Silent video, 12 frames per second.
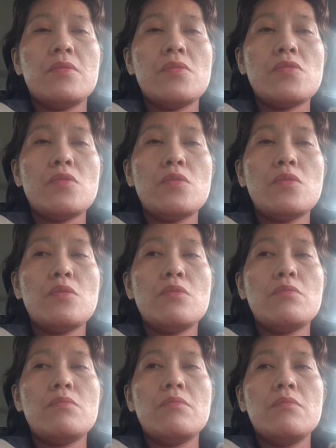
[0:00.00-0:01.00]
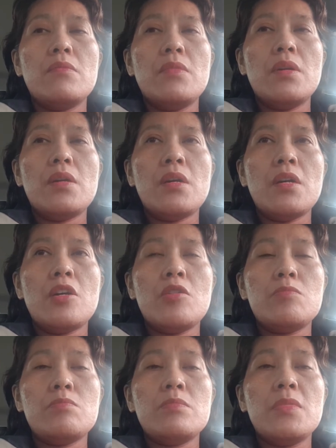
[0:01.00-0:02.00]
So
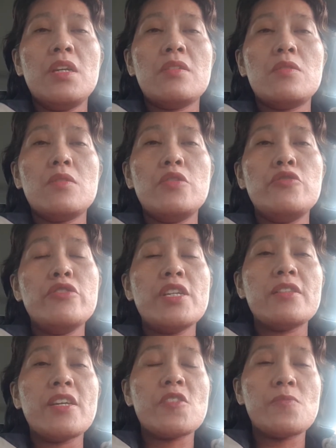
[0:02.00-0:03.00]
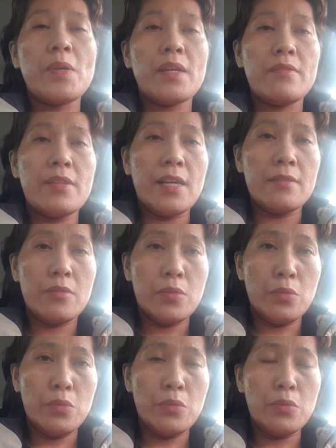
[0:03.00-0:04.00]
you do not expect that
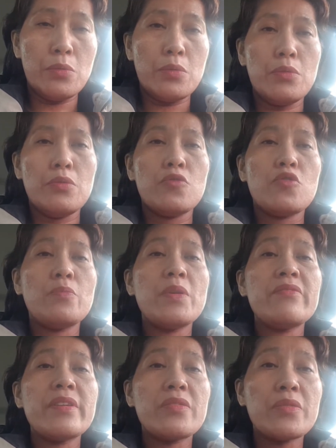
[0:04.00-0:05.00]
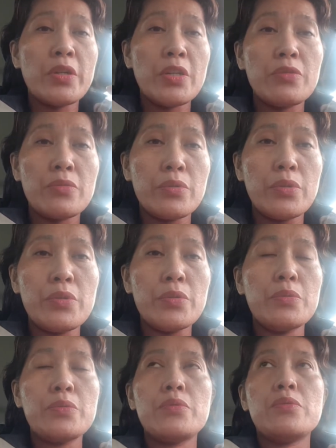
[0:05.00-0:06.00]
to be returned to
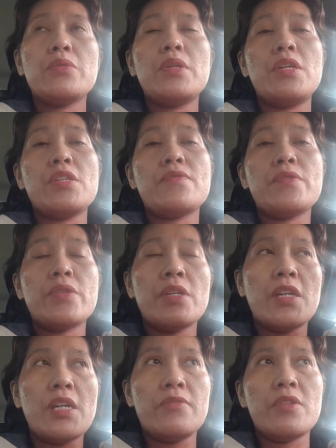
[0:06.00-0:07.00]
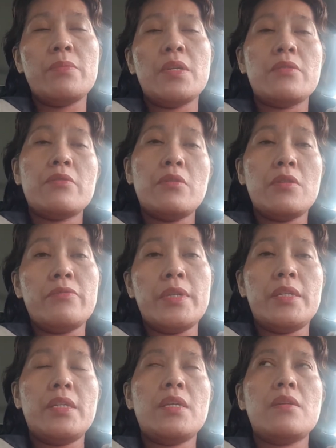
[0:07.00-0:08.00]
you. It's for the government
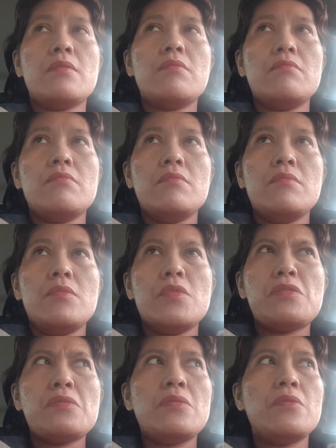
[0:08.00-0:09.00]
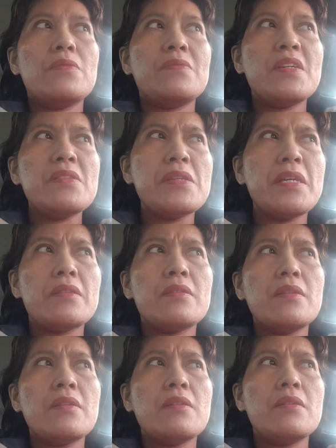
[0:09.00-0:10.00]
already. So that's it.
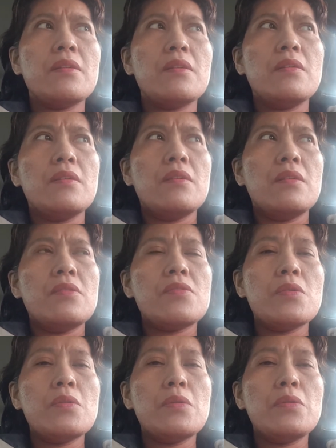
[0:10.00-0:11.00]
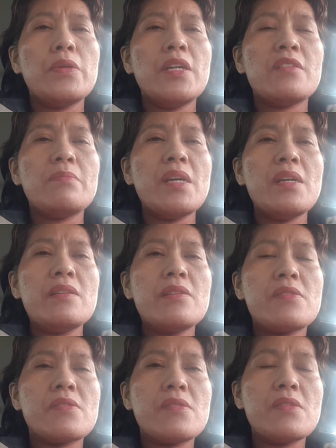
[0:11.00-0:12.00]
So it
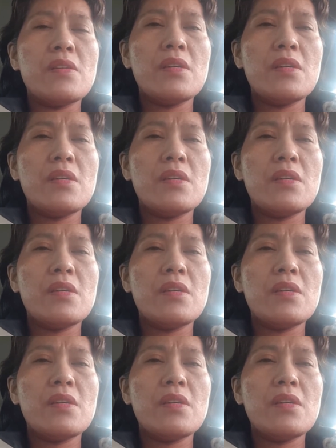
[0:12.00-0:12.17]
makes